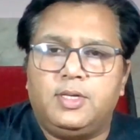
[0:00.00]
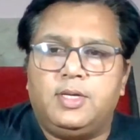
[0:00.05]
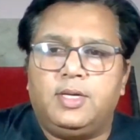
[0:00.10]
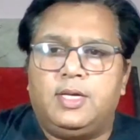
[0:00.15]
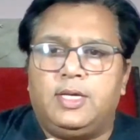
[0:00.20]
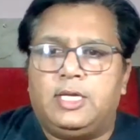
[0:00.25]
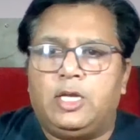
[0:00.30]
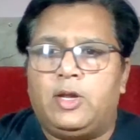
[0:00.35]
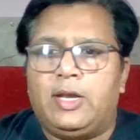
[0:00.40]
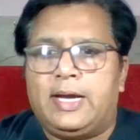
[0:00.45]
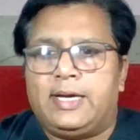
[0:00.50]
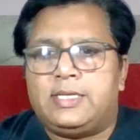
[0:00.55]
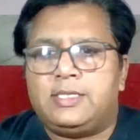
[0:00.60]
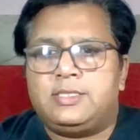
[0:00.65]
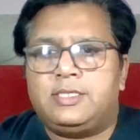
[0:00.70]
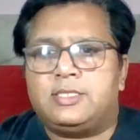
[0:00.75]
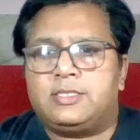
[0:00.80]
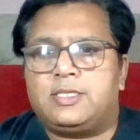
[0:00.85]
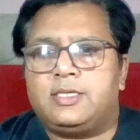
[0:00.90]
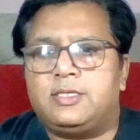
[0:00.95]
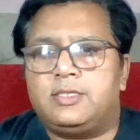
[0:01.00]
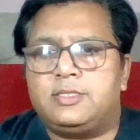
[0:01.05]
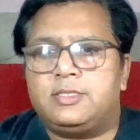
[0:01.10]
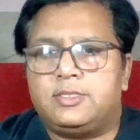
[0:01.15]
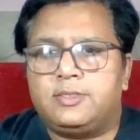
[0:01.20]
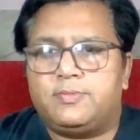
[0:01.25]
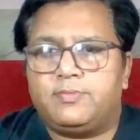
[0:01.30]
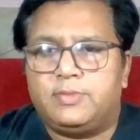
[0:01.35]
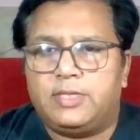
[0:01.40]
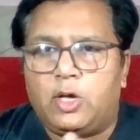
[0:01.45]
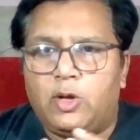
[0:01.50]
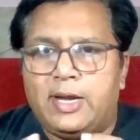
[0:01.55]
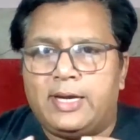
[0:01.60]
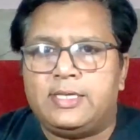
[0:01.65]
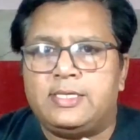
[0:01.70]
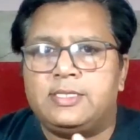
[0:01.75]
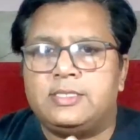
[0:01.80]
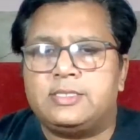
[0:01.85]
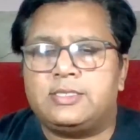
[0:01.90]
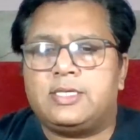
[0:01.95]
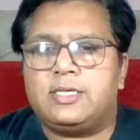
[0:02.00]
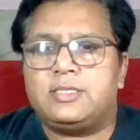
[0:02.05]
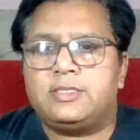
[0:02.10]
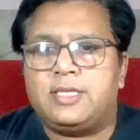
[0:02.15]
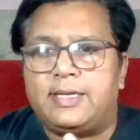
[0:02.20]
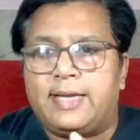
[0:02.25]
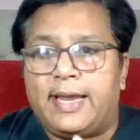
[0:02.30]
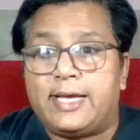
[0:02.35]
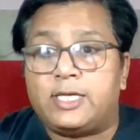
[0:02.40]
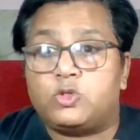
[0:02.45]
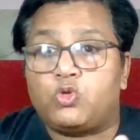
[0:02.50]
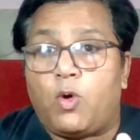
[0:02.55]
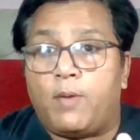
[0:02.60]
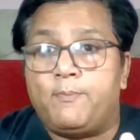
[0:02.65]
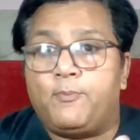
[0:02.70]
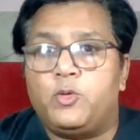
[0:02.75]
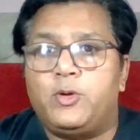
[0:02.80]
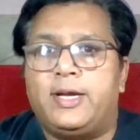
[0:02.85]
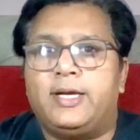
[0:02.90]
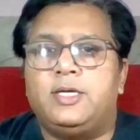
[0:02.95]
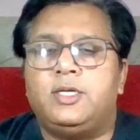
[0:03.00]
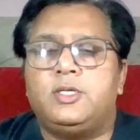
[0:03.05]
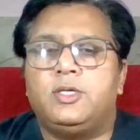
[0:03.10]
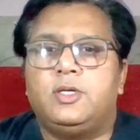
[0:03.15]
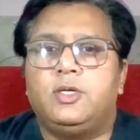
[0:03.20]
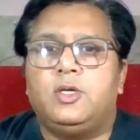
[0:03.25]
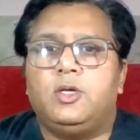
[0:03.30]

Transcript: Now let us discuss the next component